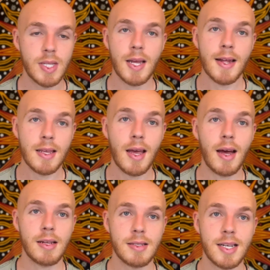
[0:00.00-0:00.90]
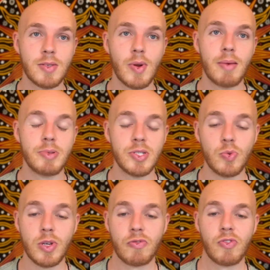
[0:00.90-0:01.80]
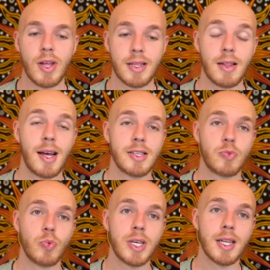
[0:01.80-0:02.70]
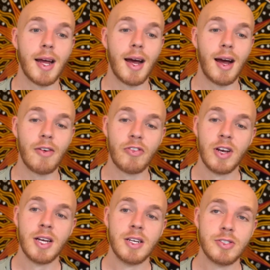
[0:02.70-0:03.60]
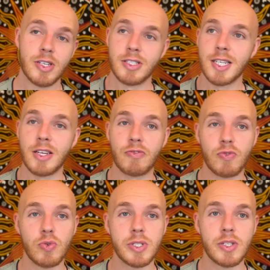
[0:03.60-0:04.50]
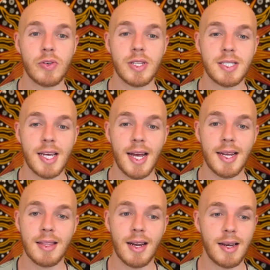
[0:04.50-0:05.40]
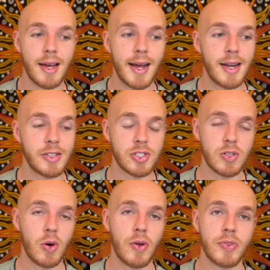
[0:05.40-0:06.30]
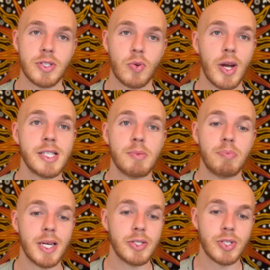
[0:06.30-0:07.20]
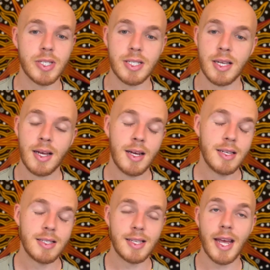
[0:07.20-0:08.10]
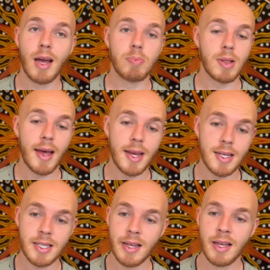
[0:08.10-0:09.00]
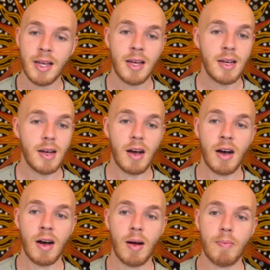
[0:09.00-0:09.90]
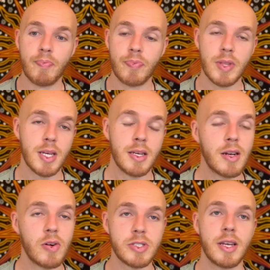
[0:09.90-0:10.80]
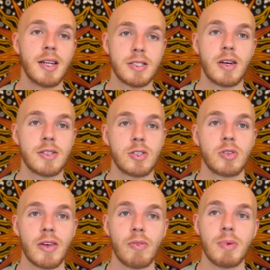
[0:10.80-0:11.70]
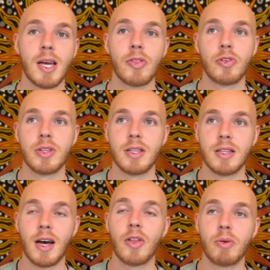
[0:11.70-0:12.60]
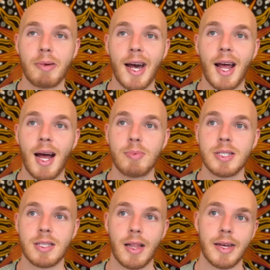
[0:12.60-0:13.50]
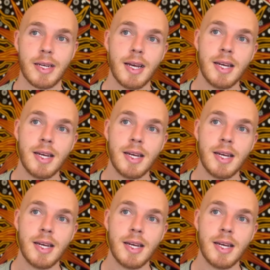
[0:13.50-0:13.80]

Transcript: and yeah, that's what I've been doing for like the last week and a half. Just eating fruits during the day, and then at night I just go on these crazy binges, stay up late. You know, it's also given me other bad habits, like